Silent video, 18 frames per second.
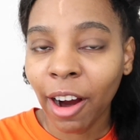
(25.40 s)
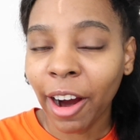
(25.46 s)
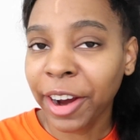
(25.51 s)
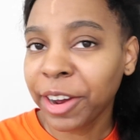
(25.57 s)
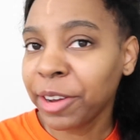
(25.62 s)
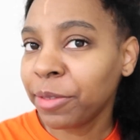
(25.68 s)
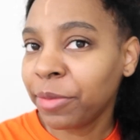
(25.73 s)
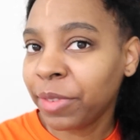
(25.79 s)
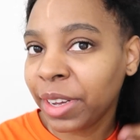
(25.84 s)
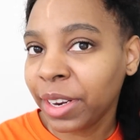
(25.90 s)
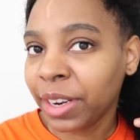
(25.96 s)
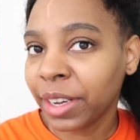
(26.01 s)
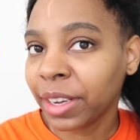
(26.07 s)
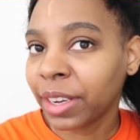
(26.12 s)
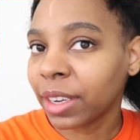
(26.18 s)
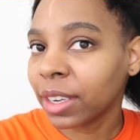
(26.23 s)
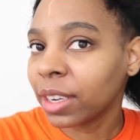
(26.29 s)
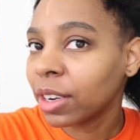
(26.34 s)

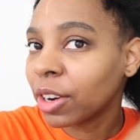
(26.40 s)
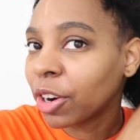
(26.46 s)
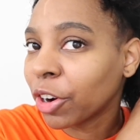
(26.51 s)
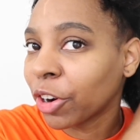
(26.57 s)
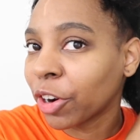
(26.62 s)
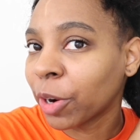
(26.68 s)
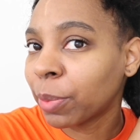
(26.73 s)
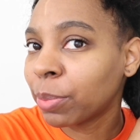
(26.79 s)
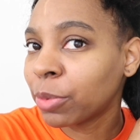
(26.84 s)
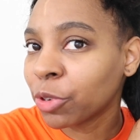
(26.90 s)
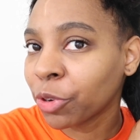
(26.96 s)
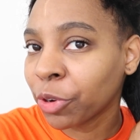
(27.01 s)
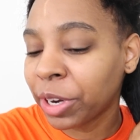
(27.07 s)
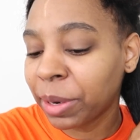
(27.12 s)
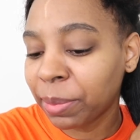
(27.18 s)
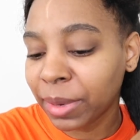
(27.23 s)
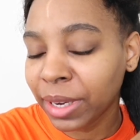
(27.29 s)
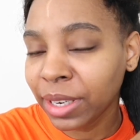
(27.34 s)
Ayurvedic herb
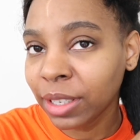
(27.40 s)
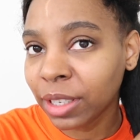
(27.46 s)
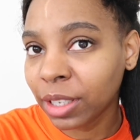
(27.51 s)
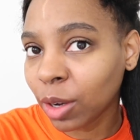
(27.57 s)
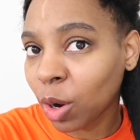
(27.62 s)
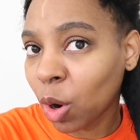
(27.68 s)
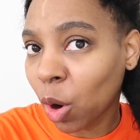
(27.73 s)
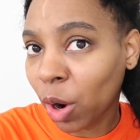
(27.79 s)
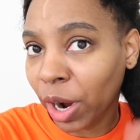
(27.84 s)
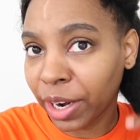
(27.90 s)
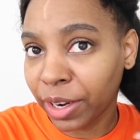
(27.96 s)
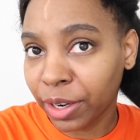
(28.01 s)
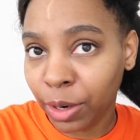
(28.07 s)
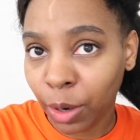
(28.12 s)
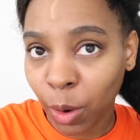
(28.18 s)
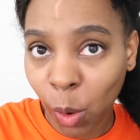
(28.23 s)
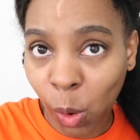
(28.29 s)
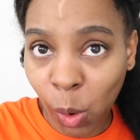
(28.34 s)
treatment
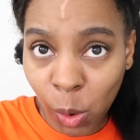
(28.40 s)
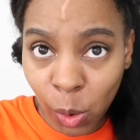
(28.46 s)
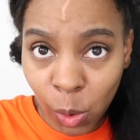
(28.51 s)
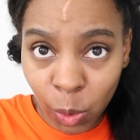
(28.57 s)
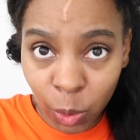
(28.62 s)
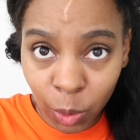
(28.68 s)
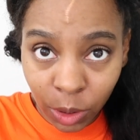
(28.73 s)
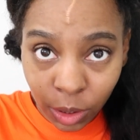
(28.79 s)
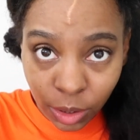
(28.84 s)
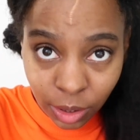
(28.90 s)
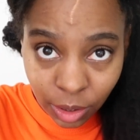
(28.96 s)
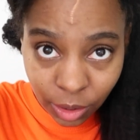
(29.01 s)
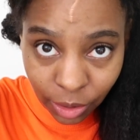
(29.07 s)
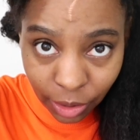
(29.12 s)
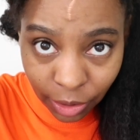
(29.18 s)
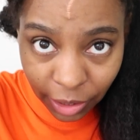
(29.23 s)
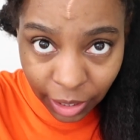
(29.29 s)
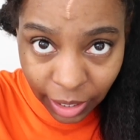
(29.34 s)
on old
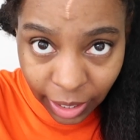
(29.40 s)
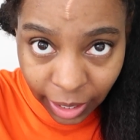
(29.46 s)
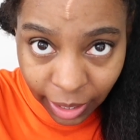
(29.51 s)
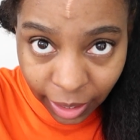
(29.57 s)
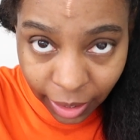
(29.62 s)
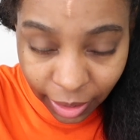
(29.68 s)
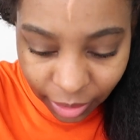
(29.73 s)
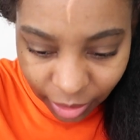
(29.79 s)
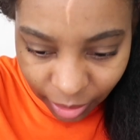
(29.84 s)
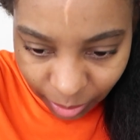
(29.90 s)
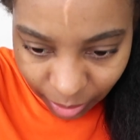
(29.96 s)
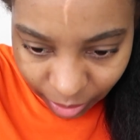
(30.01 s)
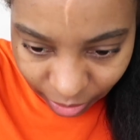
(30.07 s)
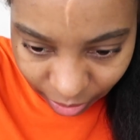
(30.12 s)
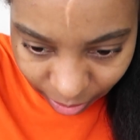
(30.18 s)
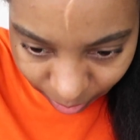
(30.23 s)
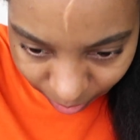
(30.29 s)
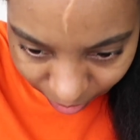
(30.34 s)
dirty hair. So
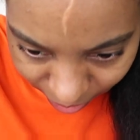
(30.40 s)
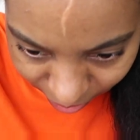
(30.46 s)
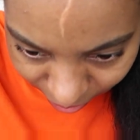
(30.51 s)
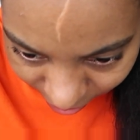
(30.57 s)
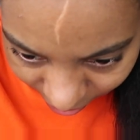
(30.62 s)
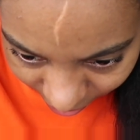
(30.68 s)
as you can